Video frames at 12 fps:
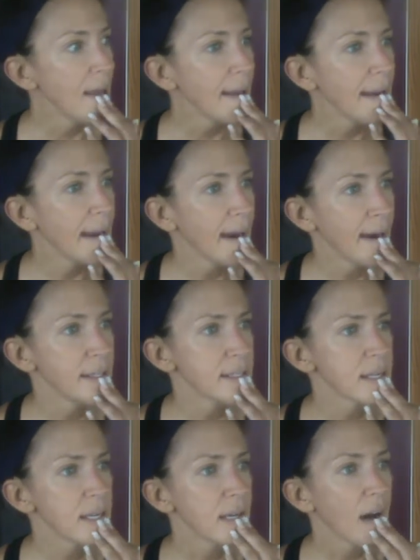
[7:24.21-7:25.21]

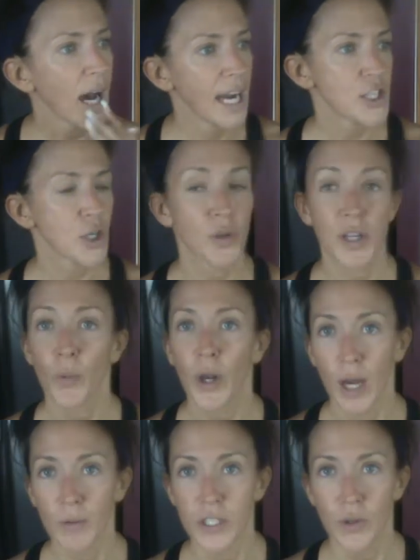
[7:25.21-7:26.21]
And I told him what
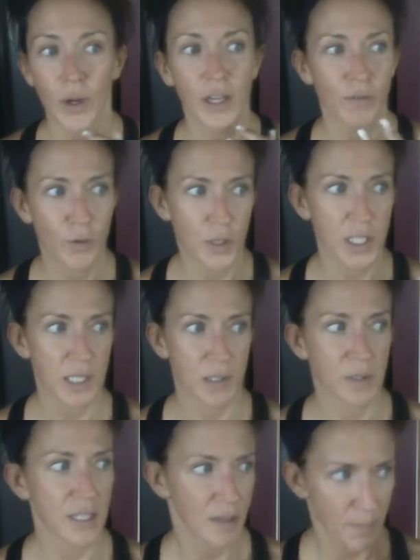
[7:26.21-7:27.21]
I was doing, and of course, this
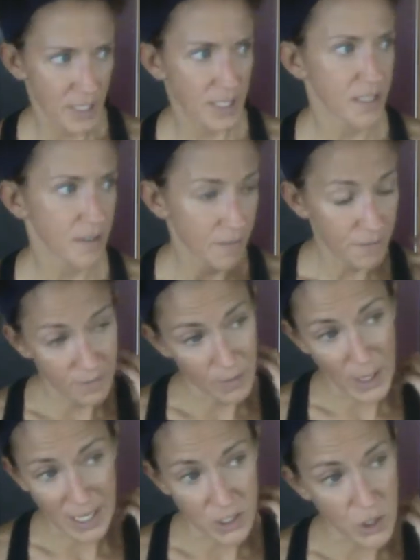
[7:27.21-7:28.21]
was in the midst of the
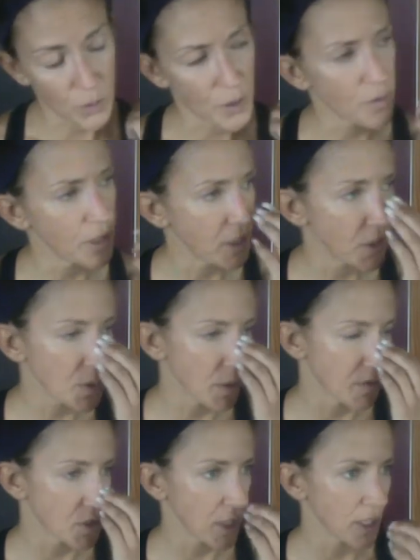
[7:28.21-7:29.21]
past two or three years when I
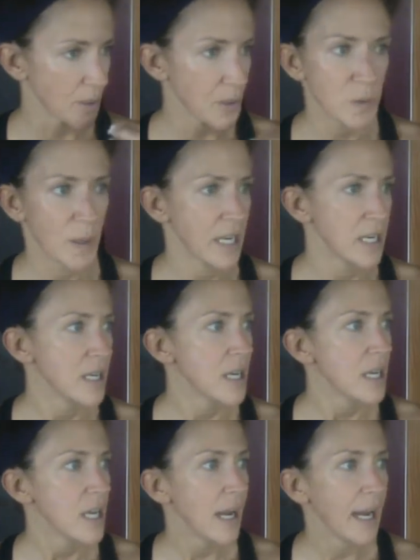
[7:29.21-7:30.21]
was trying to lose weight.
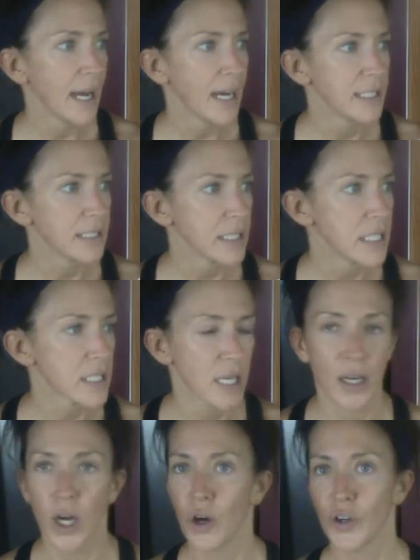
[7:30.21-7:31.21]
And he's
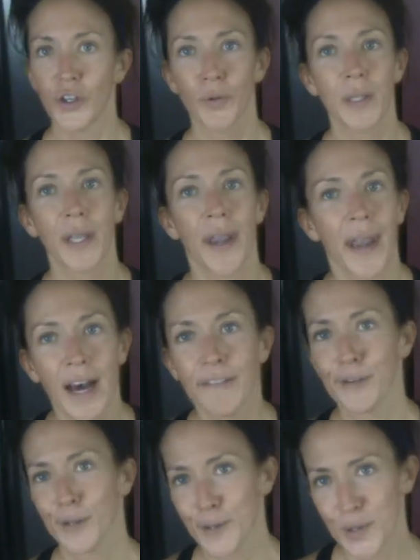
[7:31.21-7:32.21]
like, Oh, you will
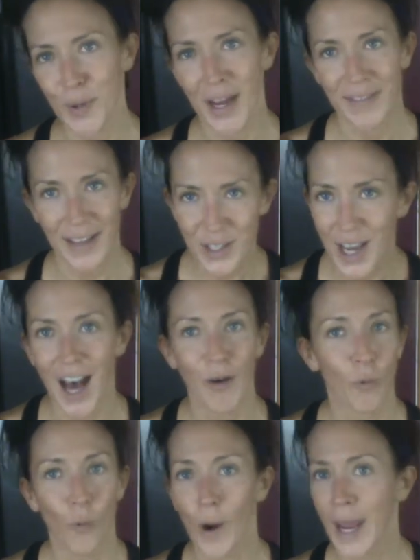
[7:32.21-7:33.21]
never lose weight. That's
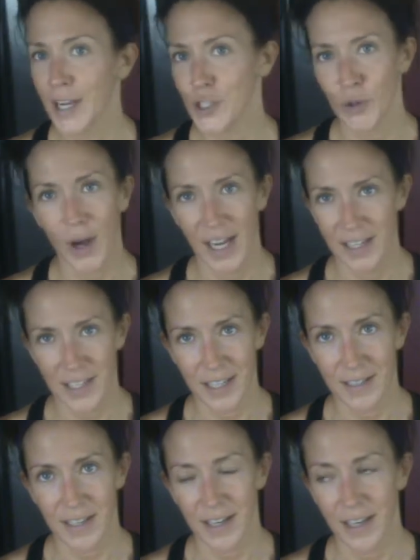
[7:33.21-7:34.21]
way too high
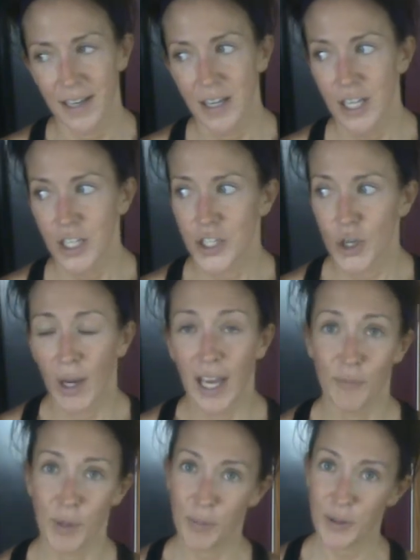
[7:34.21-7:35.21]
intensity. So I
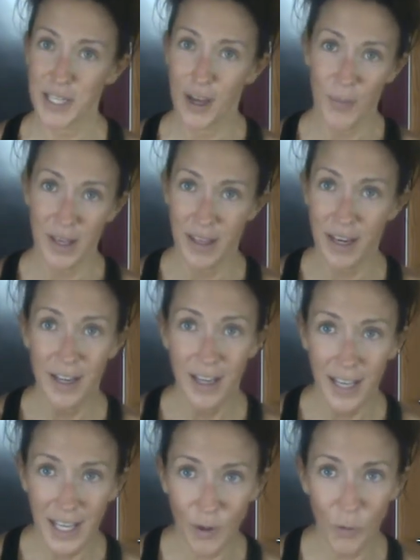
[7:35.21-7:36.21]
had people tell me that
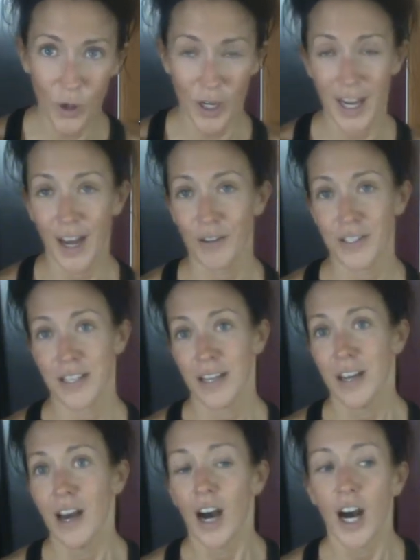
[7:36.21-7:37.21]
HIIT workouts,
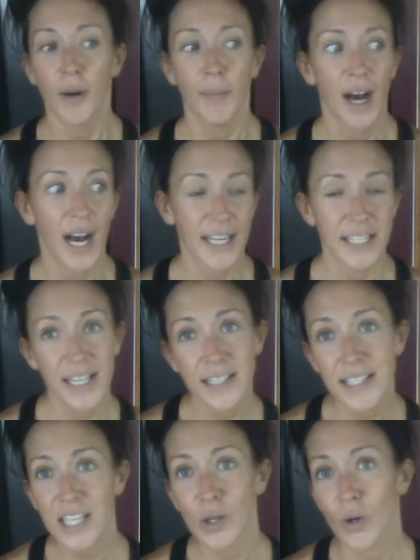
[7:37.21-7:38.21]
um, high
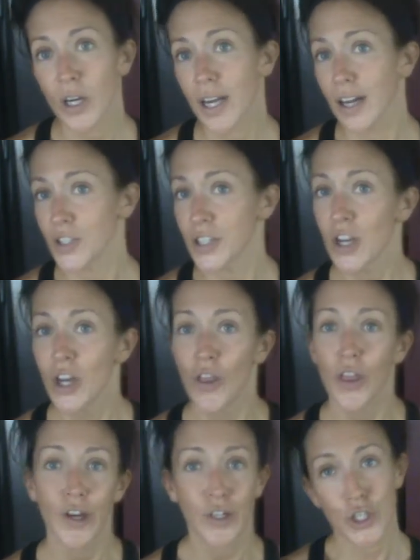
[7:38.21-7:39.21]
intensity workouts,
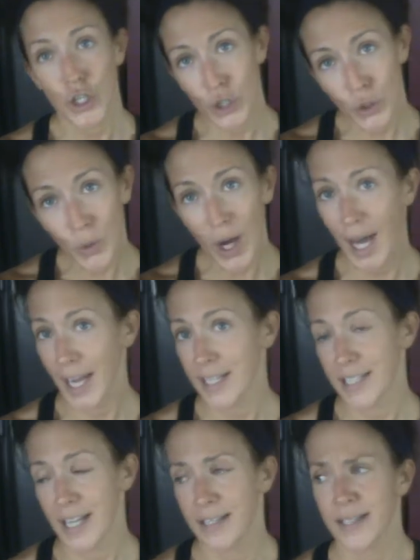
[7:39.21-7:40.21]
they're too high
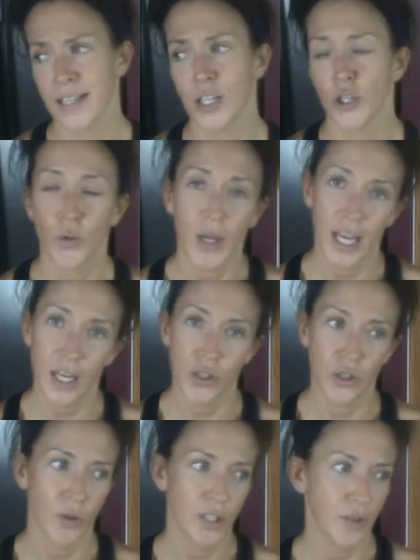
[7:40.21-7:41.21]
intensity. You can't
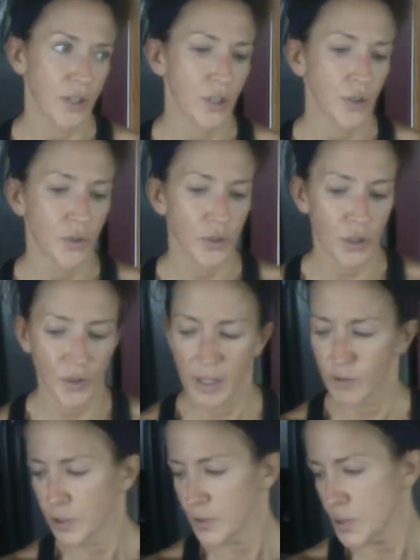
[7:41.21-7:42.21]
do it. You, will you'll, you'll
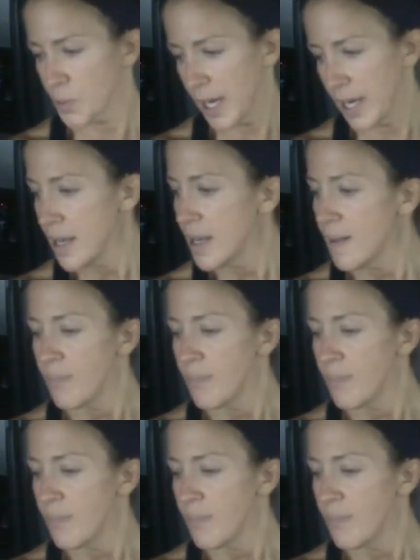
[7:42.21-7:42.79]
never lose weight.